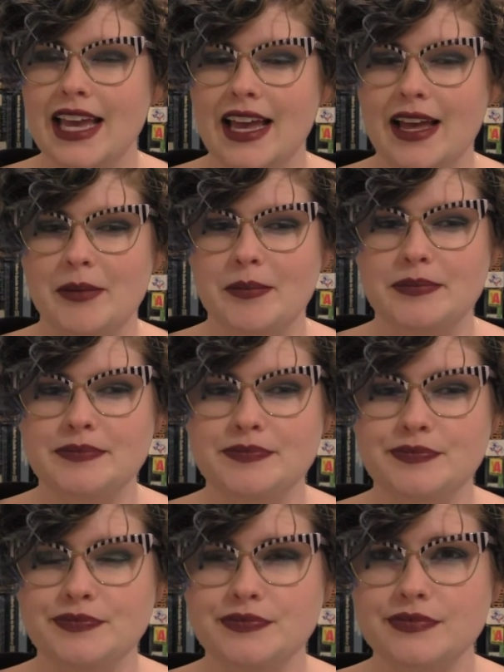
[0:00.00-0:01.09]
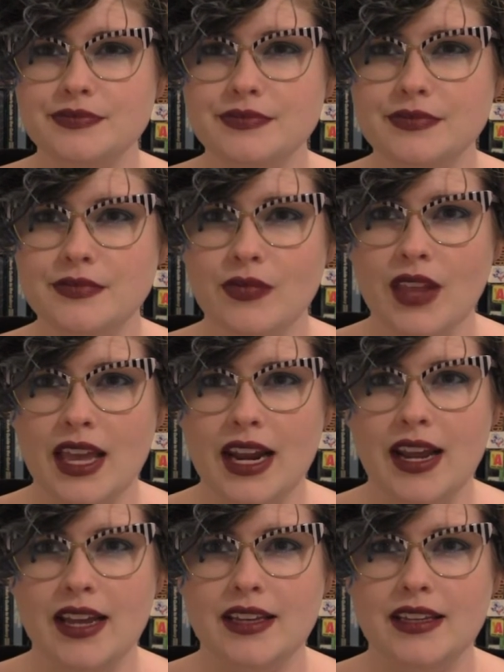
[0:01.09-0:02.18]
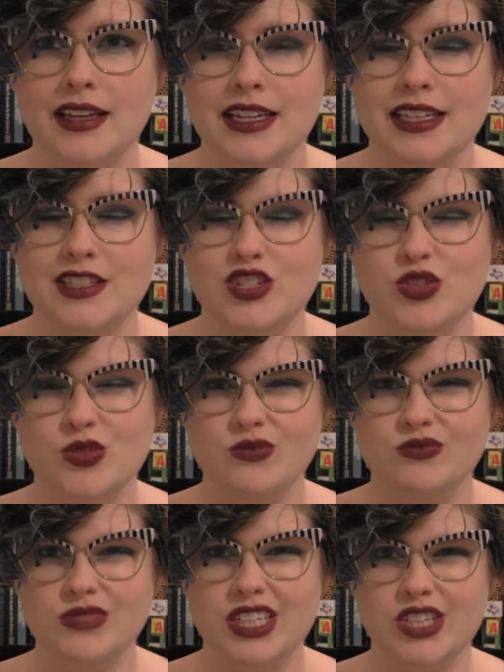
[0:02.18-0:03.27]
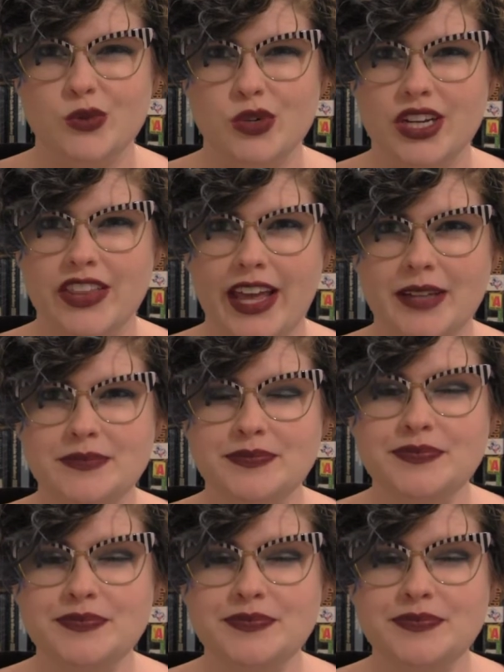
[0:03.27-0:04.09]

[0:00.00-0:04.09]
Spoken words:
And I need to work on that.